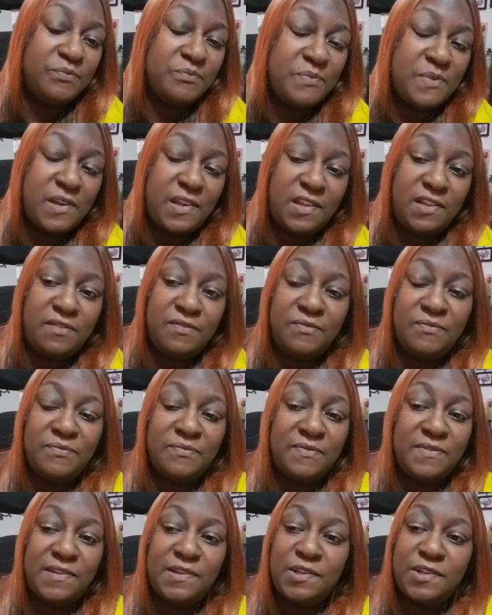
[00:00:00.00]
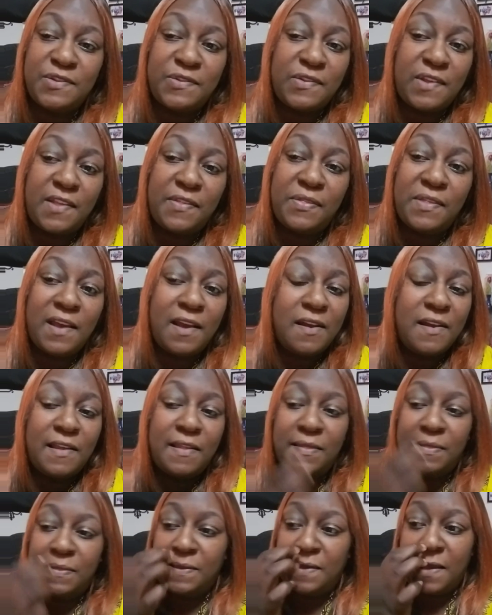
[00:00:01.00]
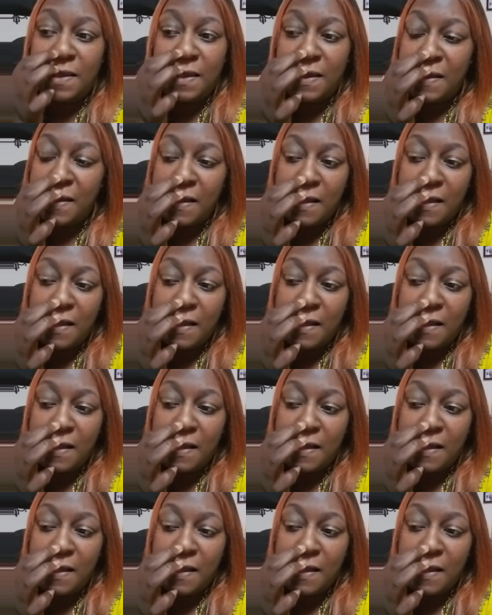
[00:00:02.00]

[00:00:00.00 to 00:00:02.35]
But just sit there and think.